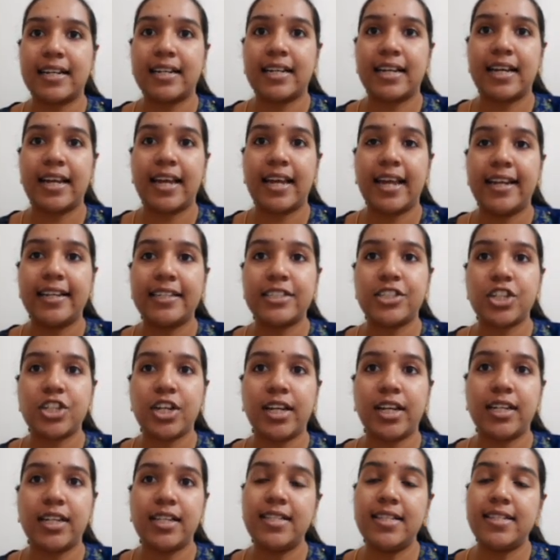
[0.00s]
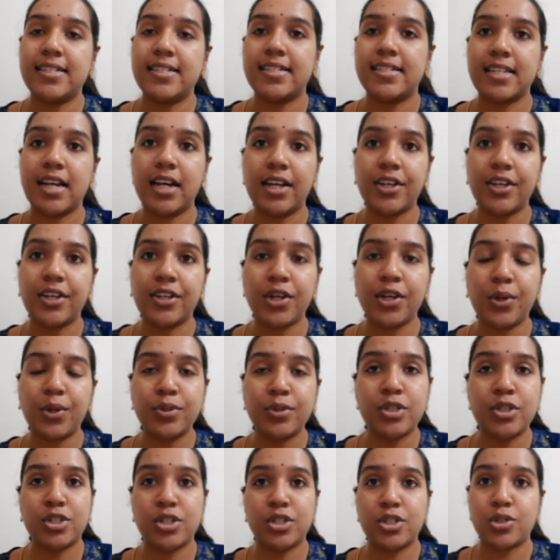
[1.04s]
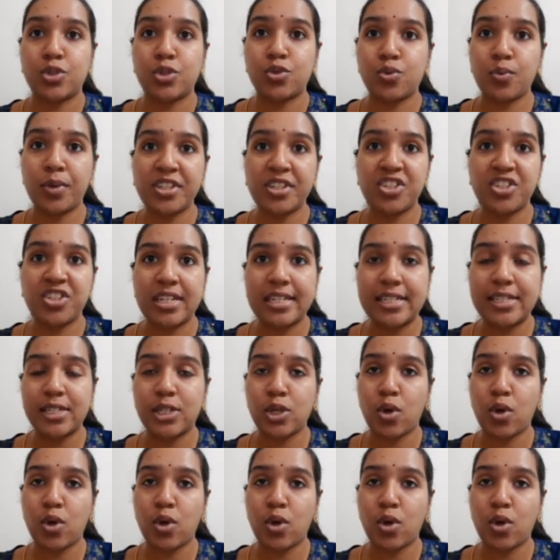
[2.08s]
electrical circuits, switches,